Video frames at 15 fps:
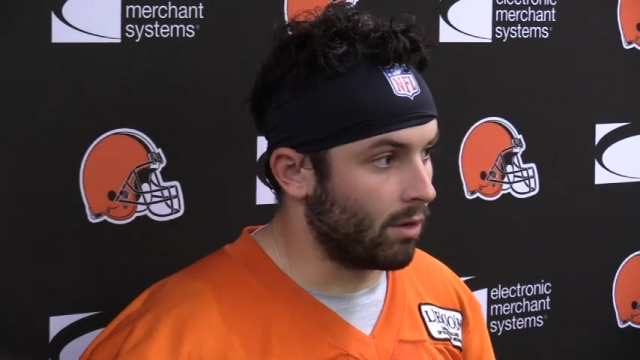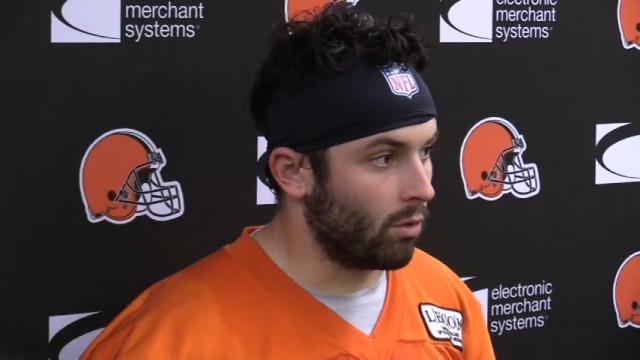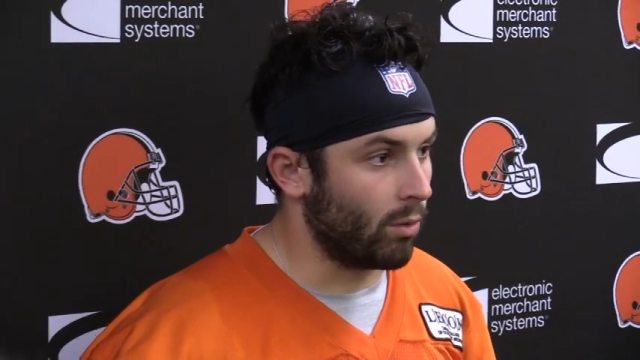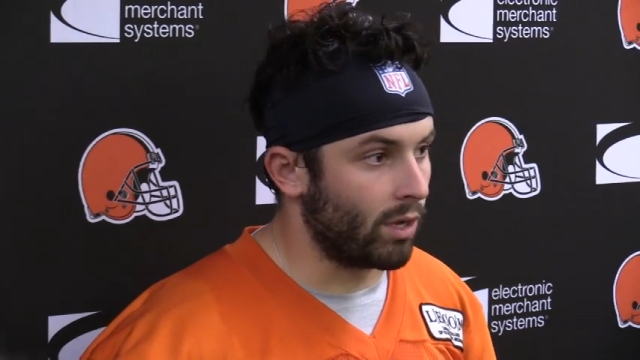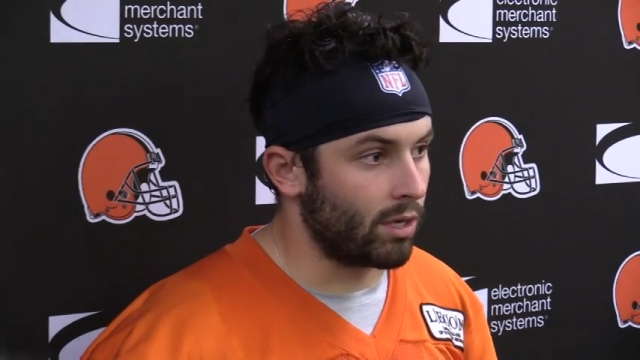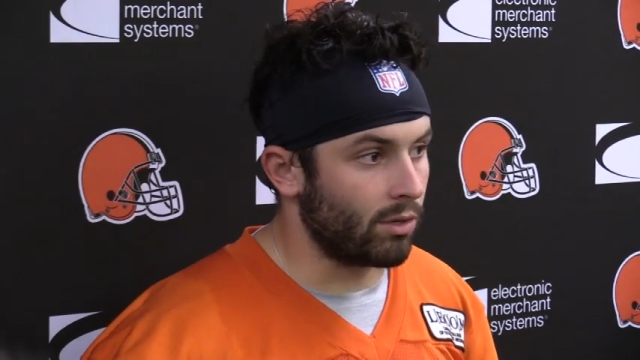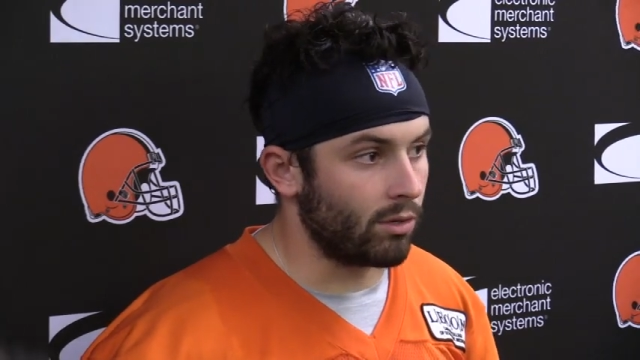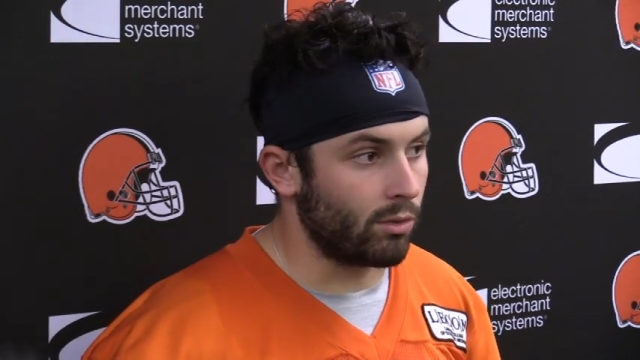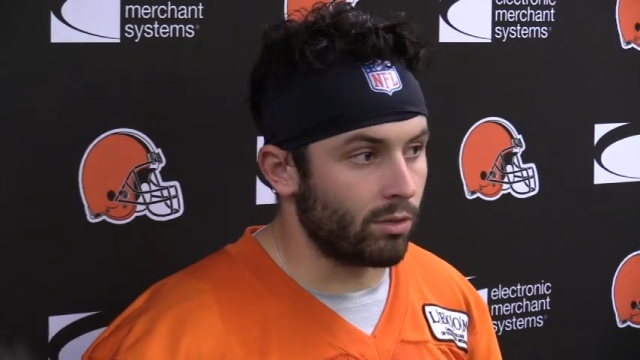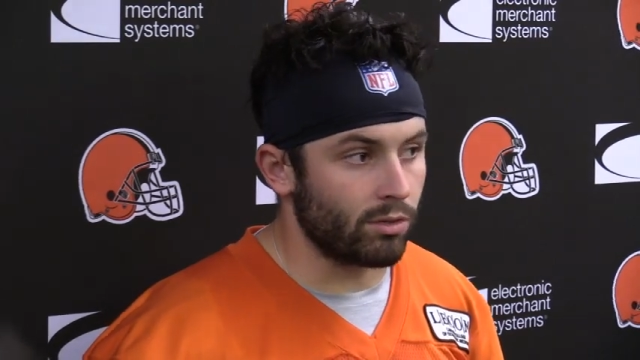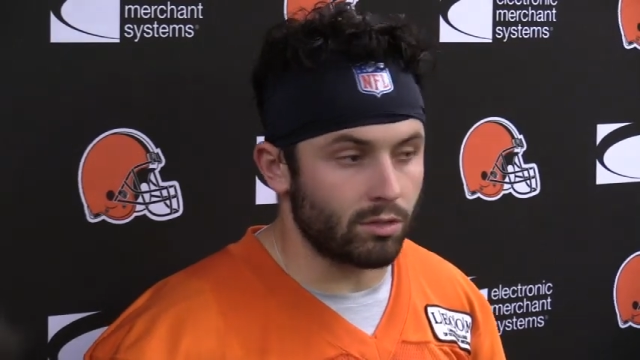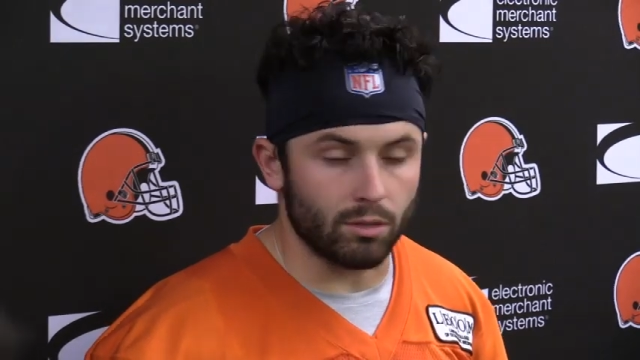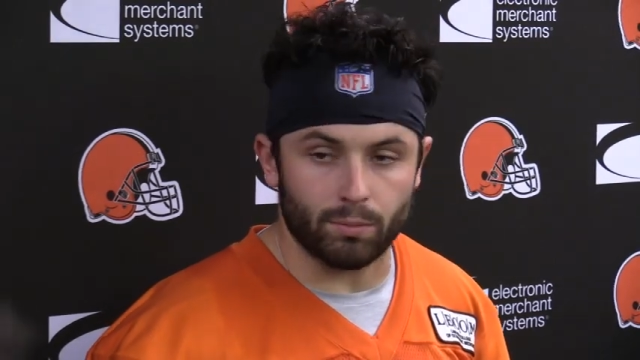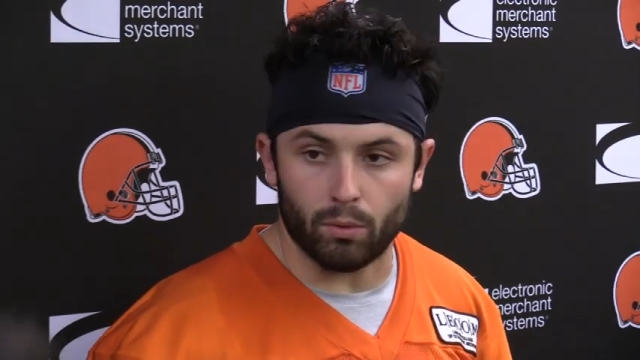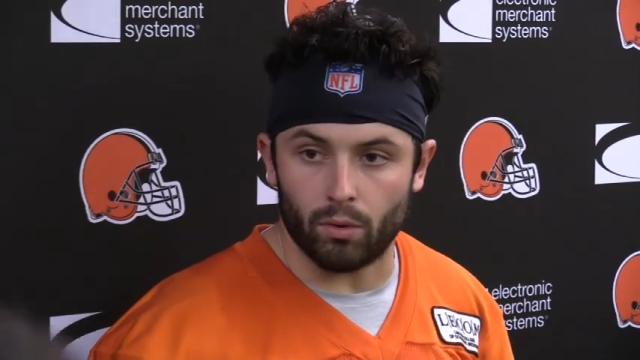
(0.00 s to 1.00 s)
All we can do
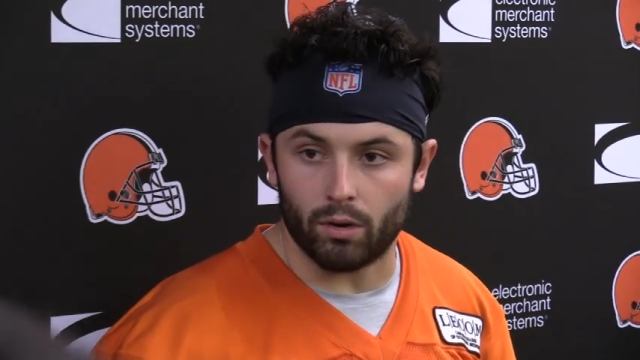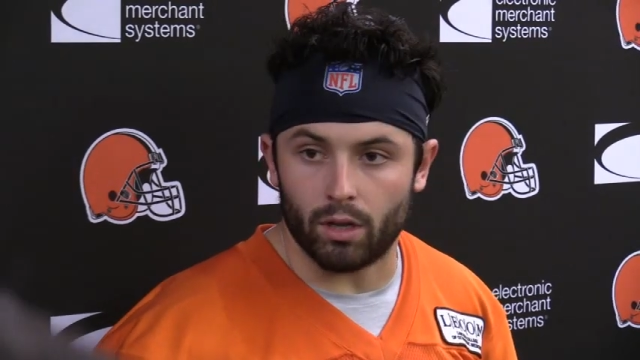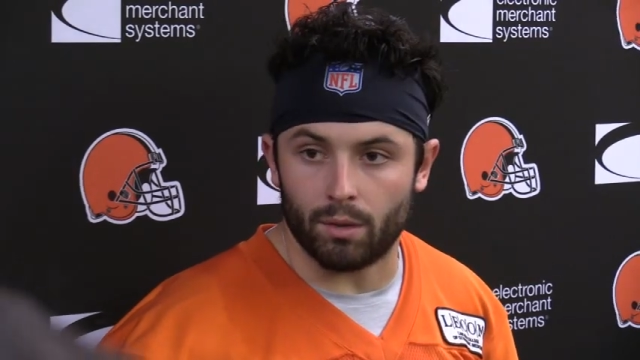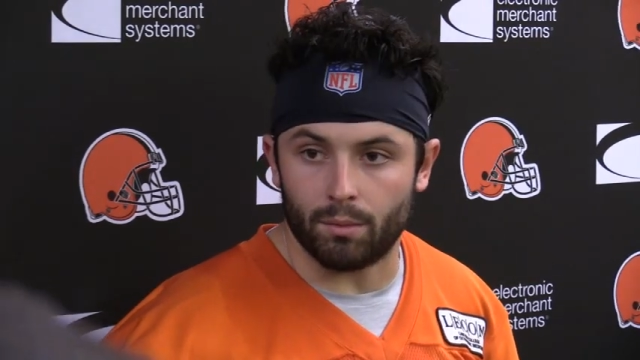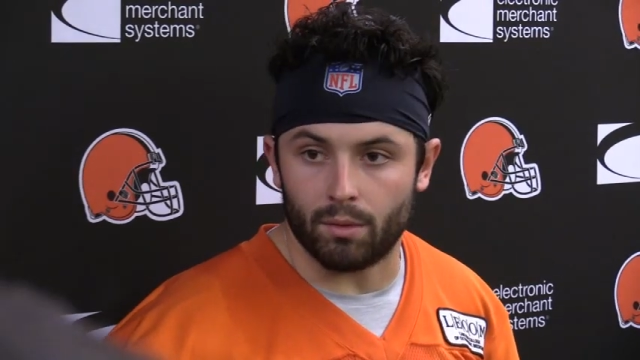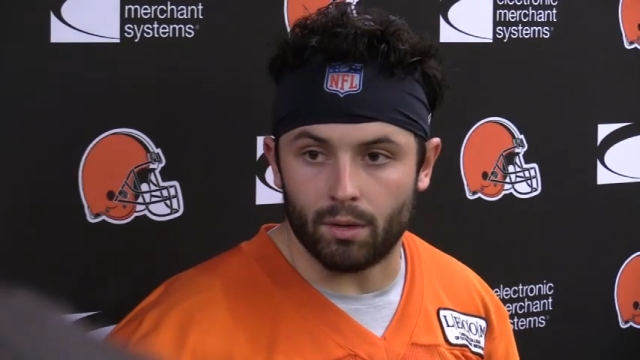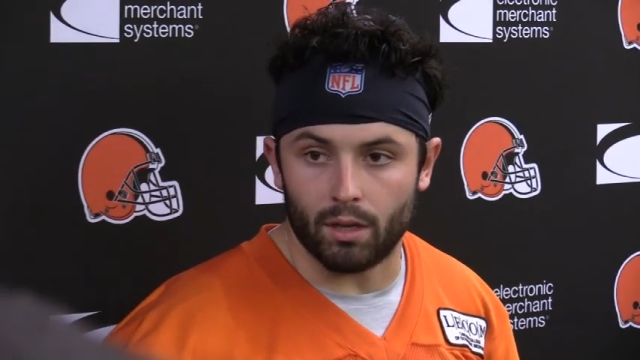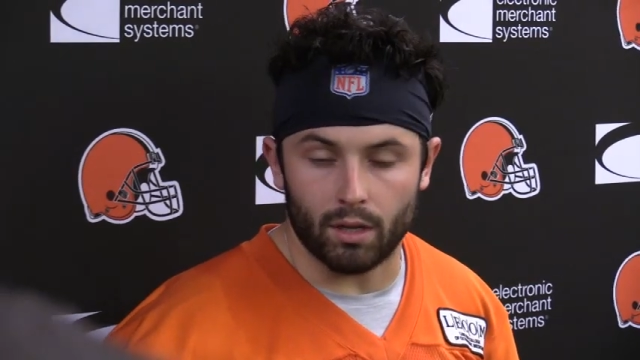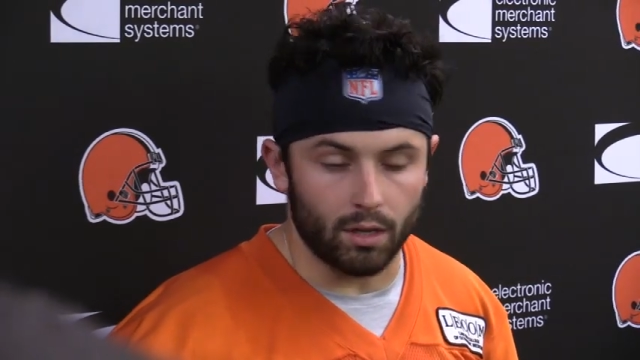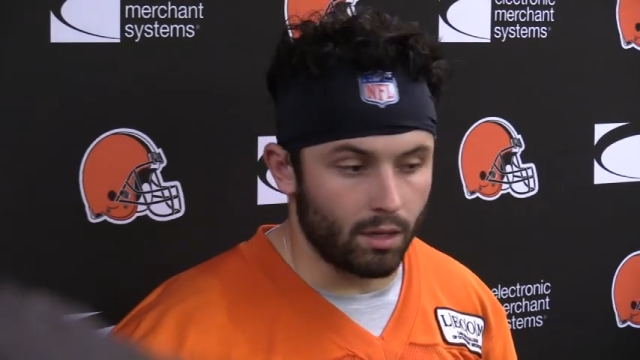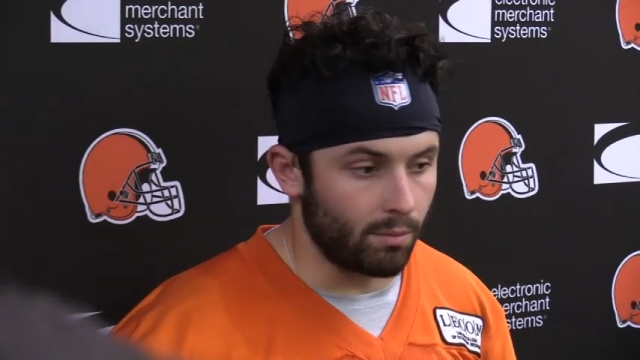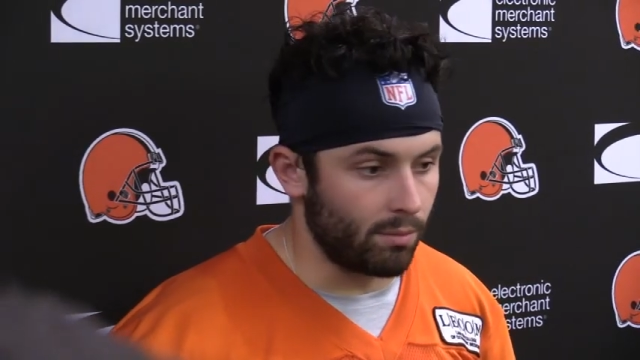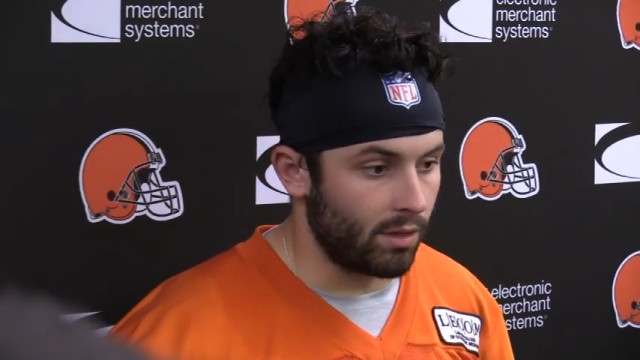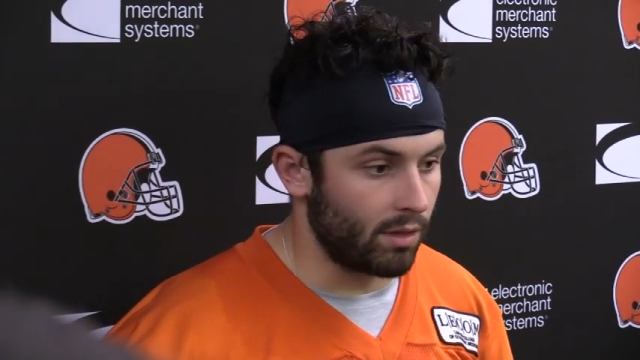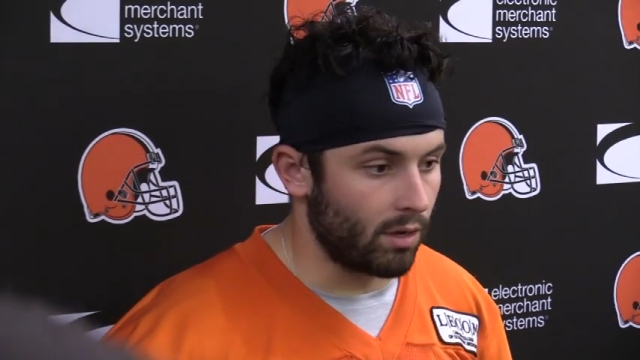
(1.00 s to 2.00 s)
is support him
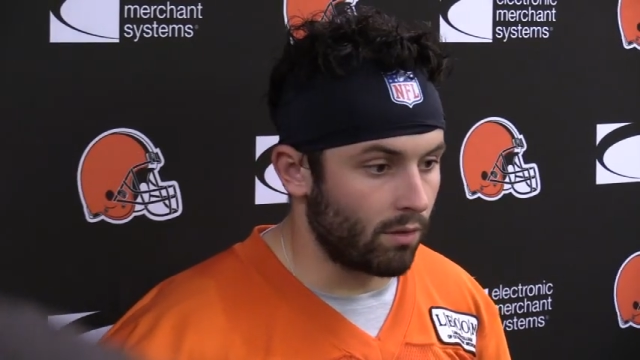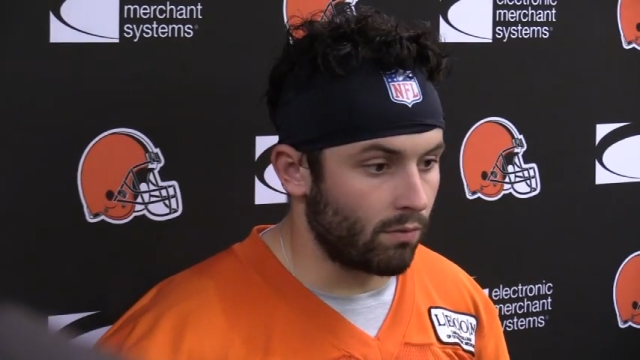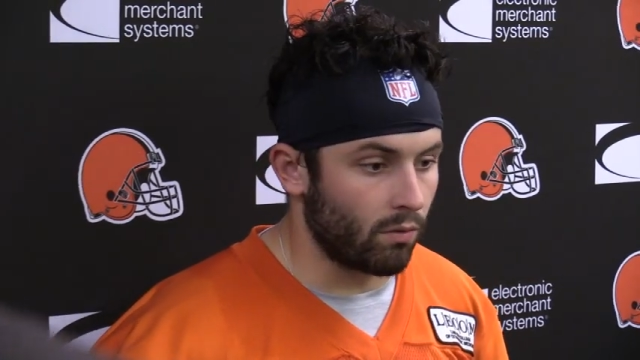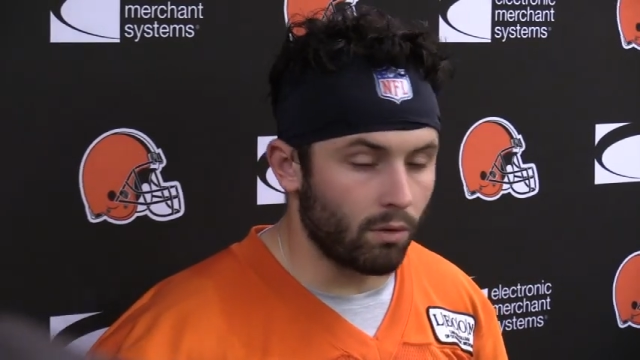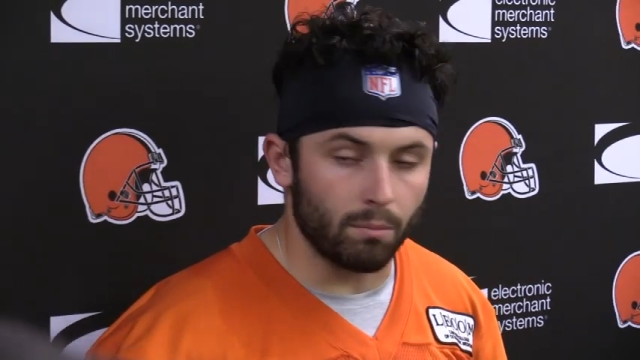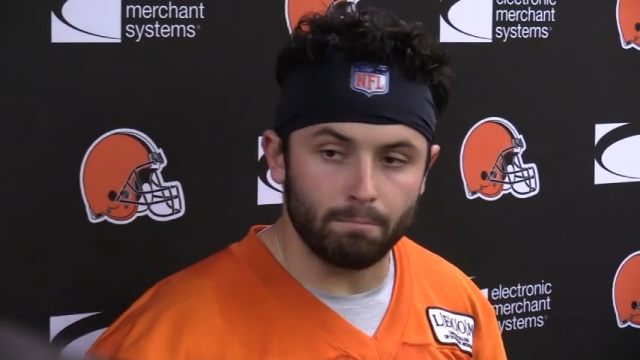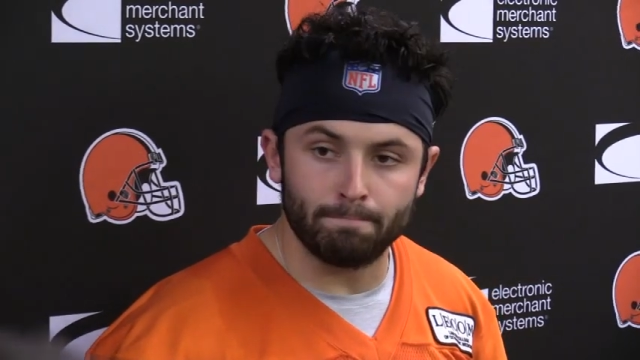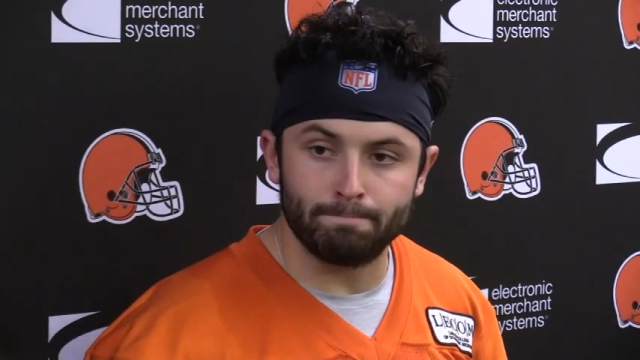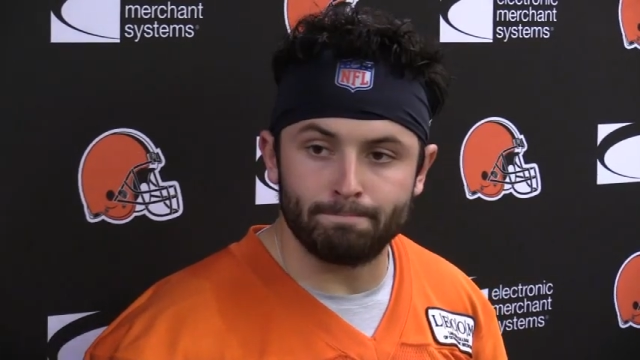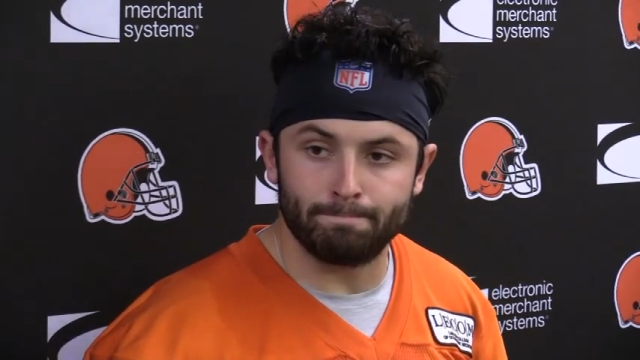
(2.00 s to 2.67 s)
and be there for him.